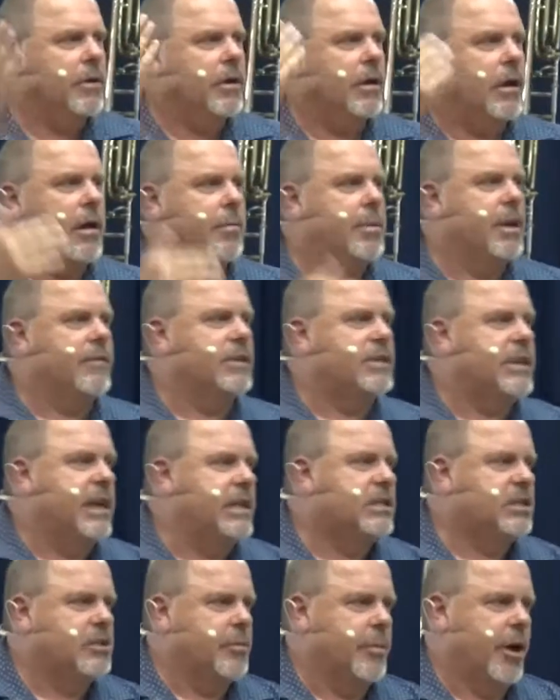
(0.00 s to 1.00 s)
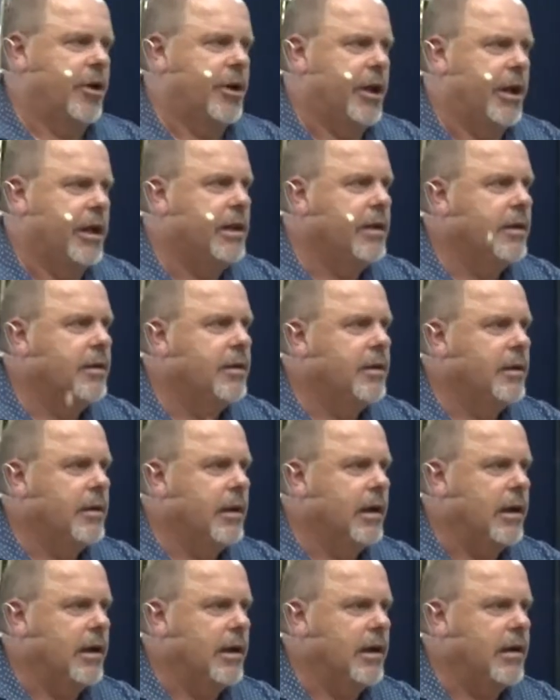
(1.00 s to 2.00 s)
you a, a bit of a testimony
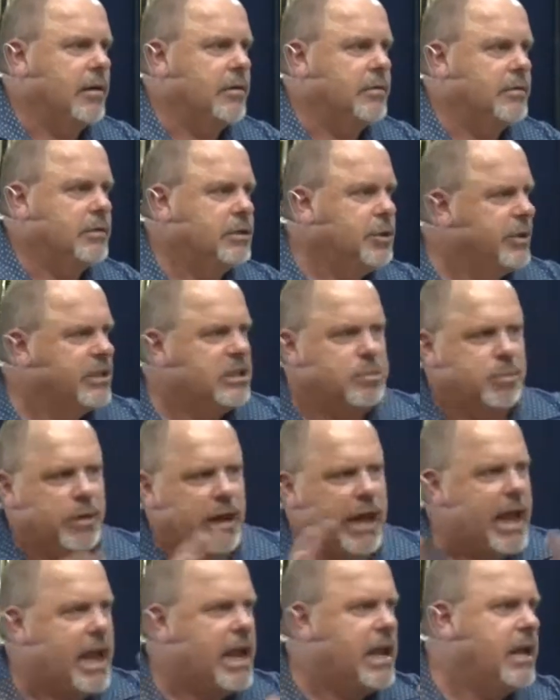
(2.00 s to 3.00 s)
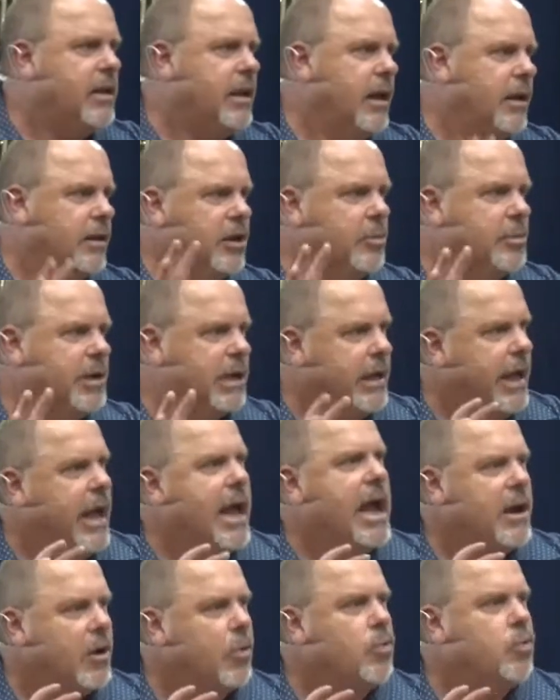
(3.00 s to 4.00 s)
uh, to explain a little bit
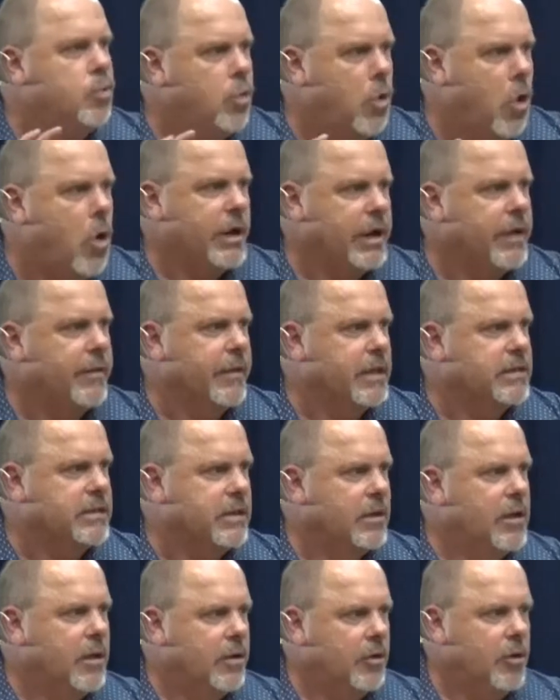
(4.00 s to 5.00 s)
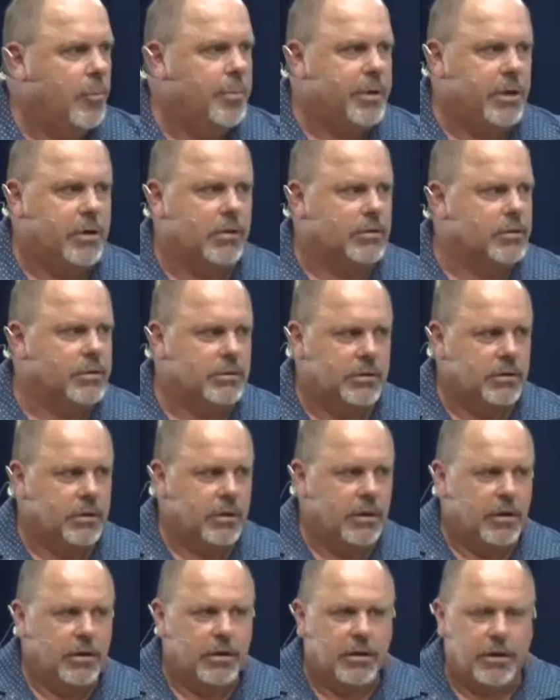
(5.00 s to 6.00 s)
how to walk in this. Not because,
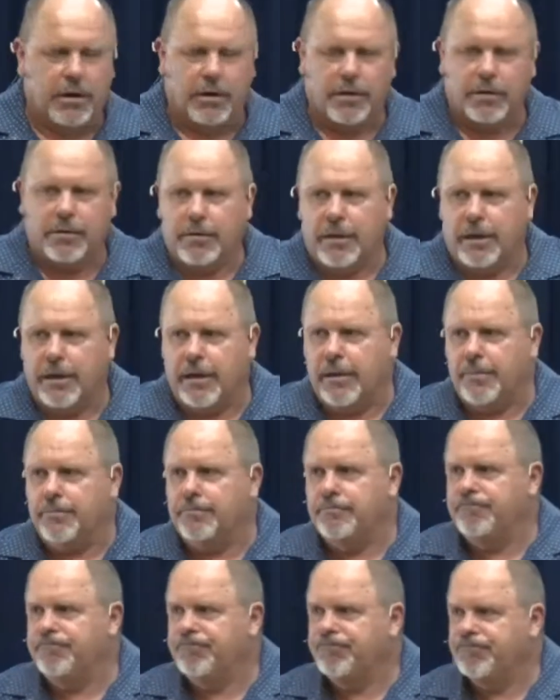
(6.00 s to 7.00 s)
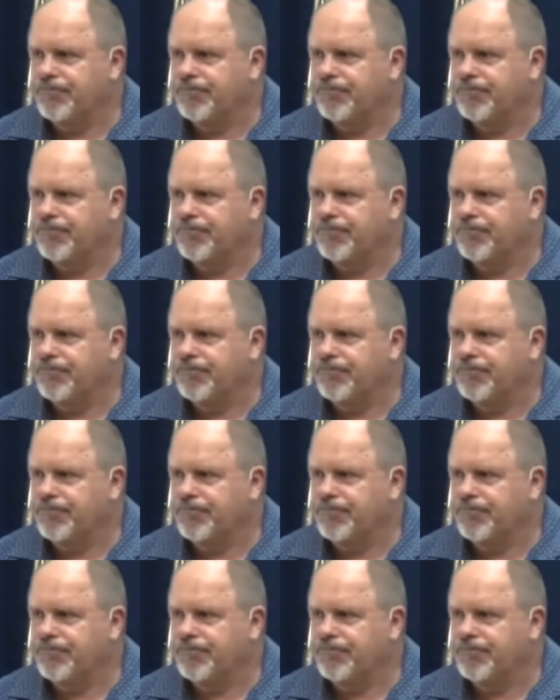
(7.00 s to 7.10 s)
you know, um,